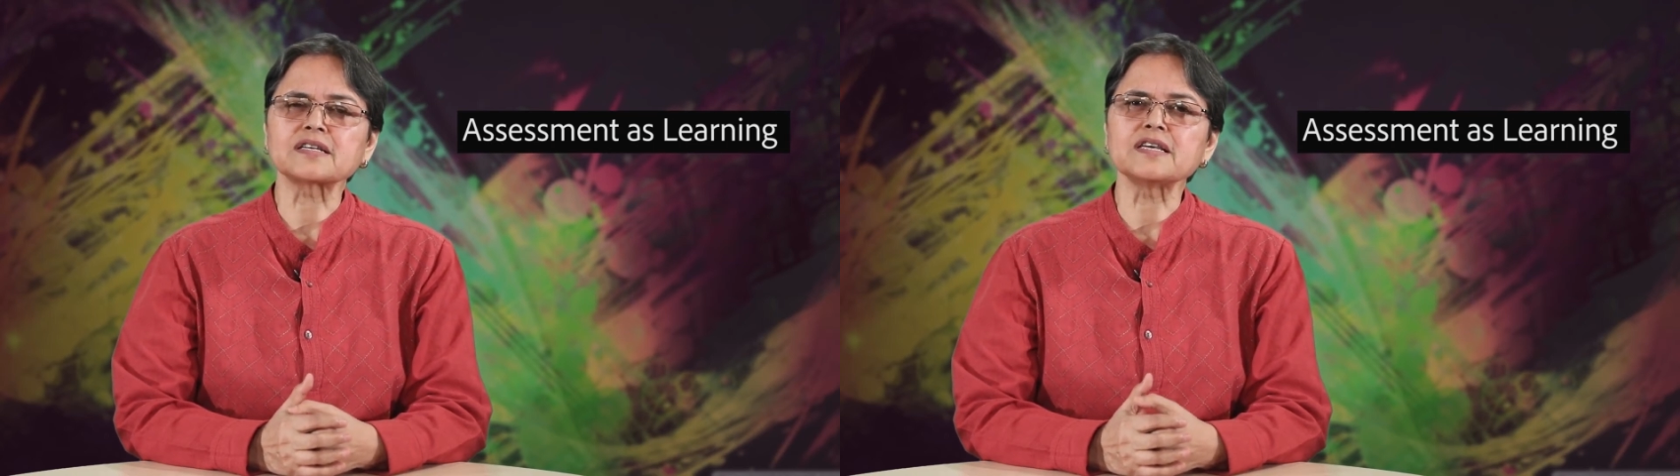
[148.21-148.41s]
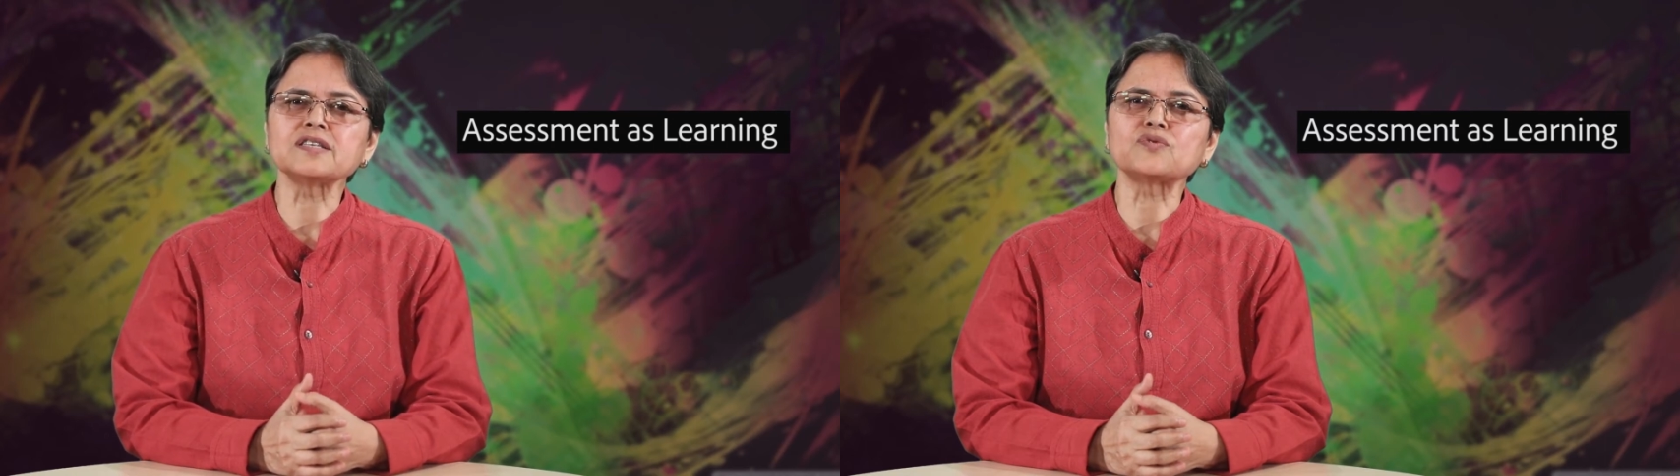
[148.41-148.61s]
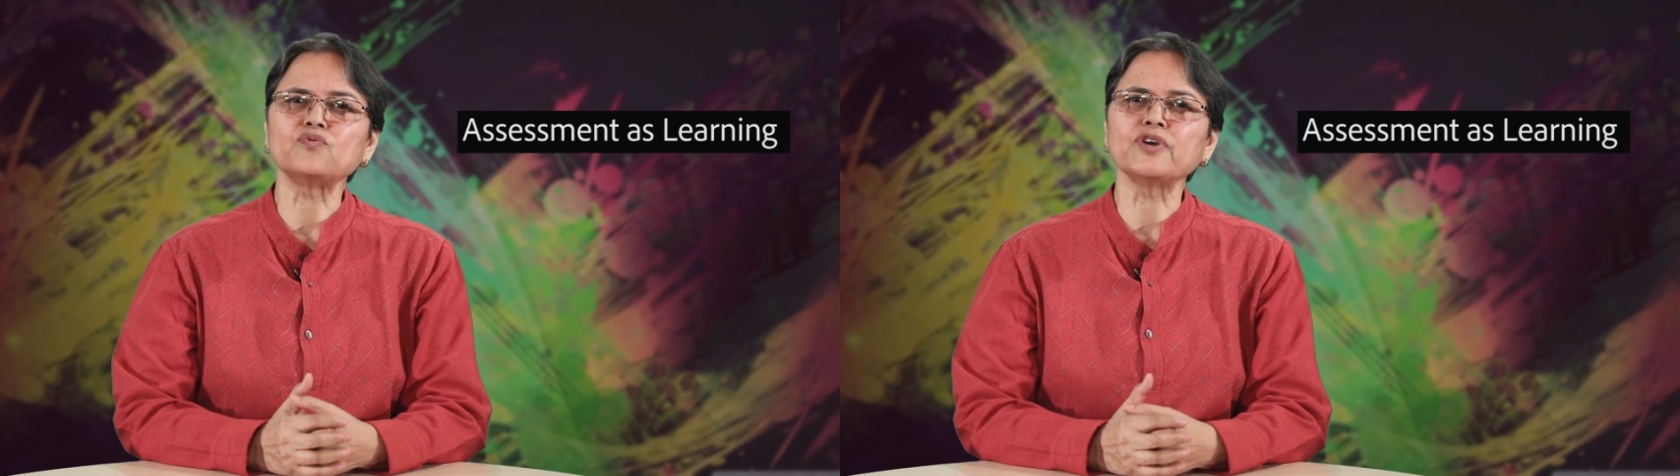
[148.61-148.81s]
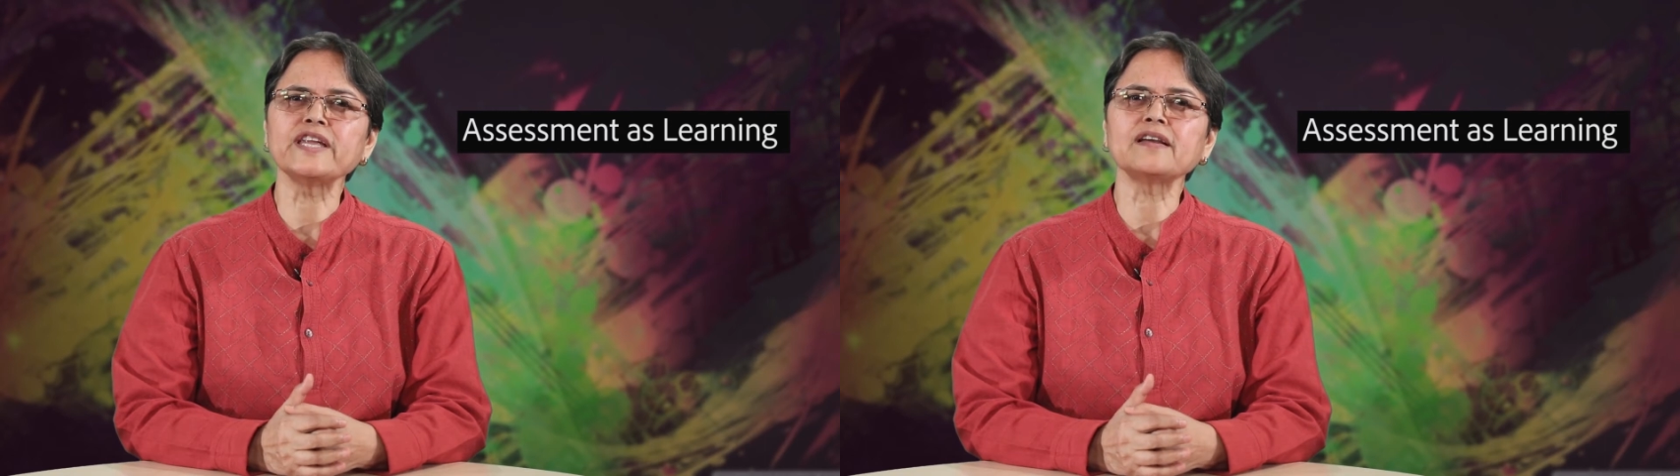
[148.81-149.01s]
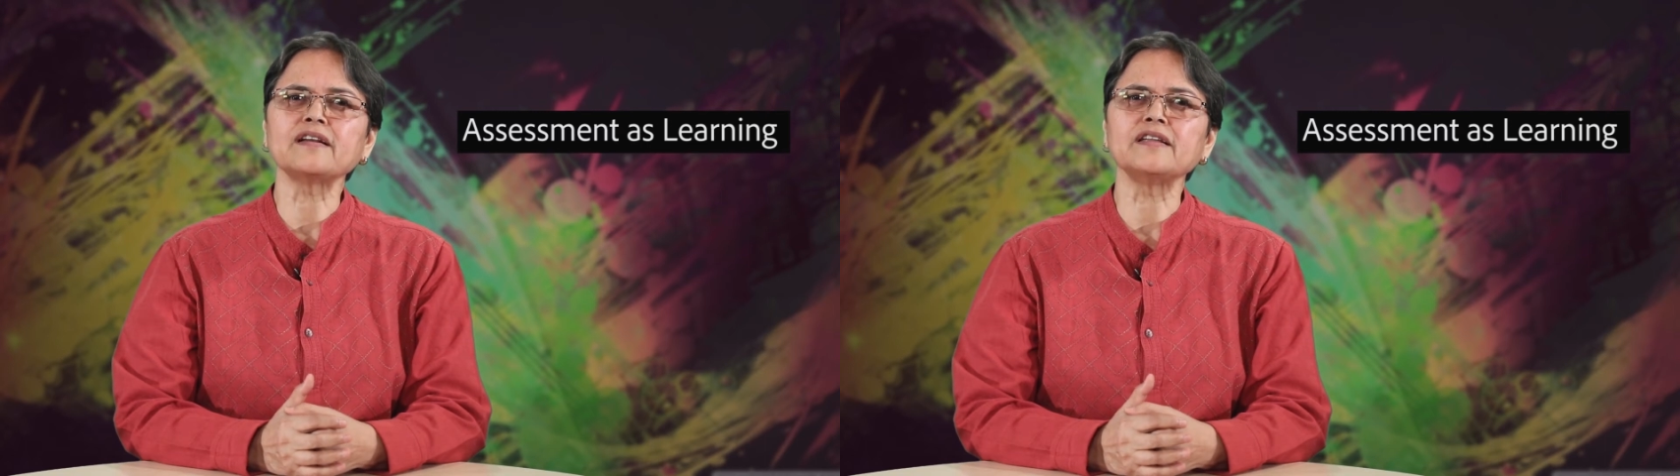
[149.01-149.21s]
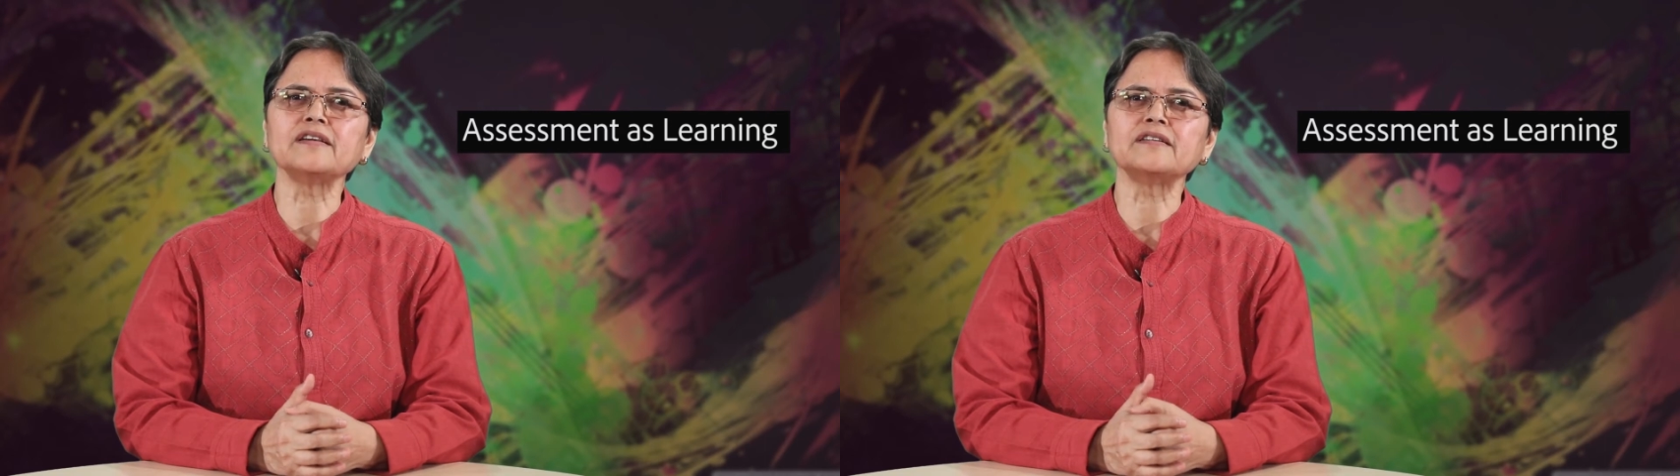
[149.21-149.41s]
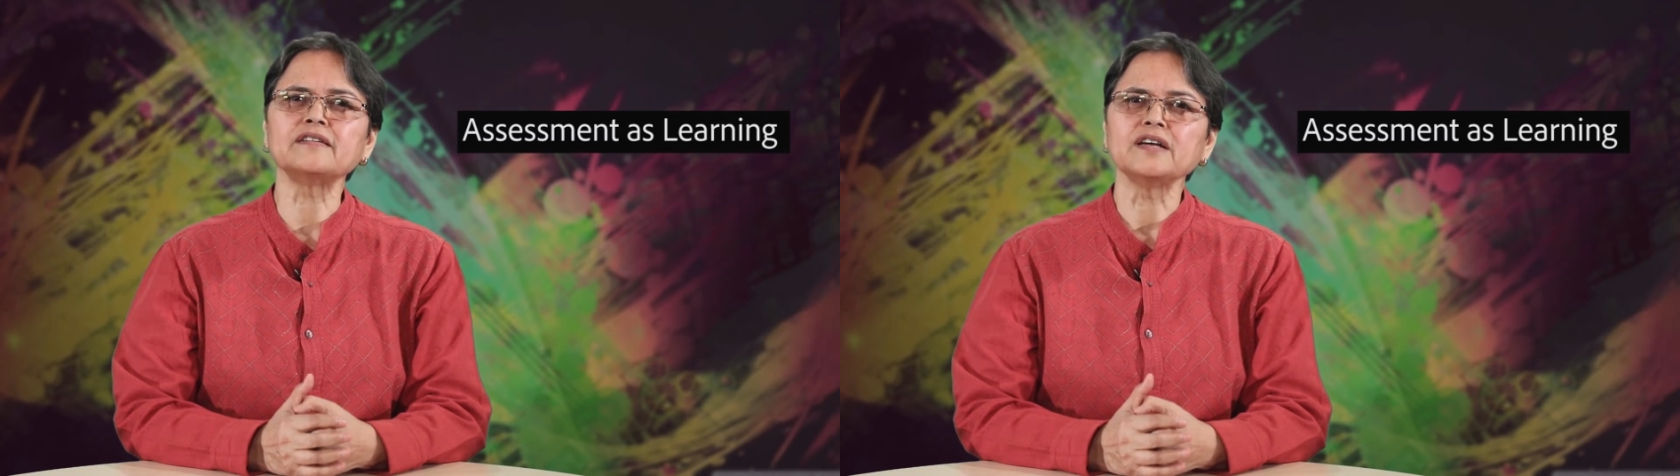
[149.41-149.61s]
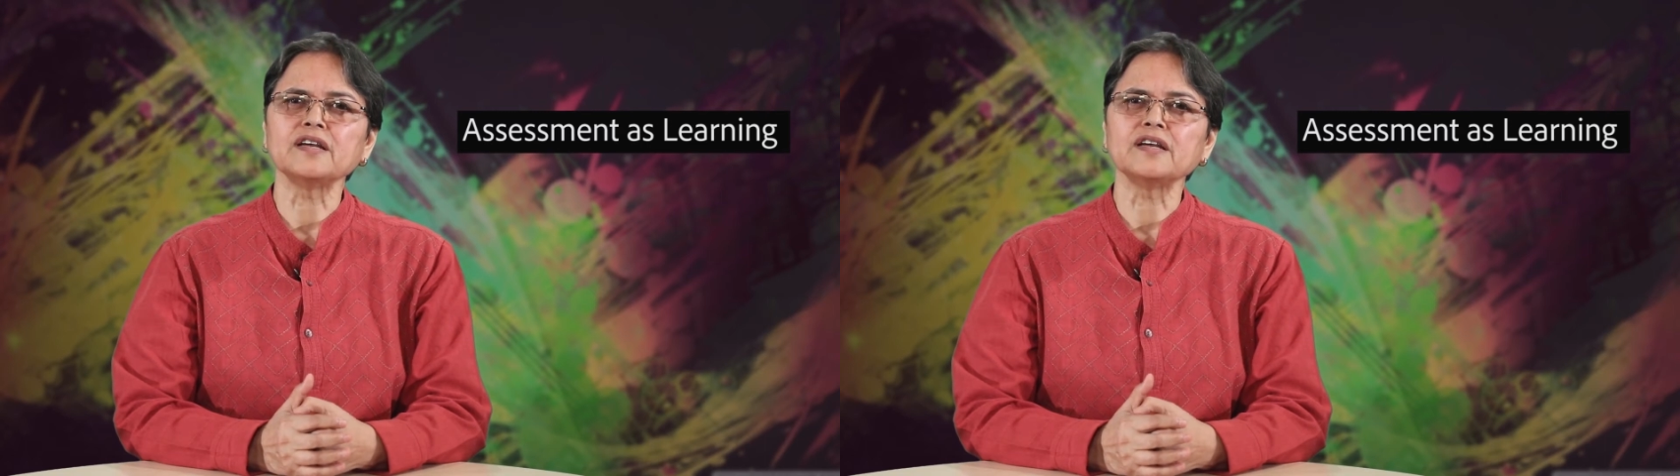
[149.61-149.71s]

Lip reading: is very clear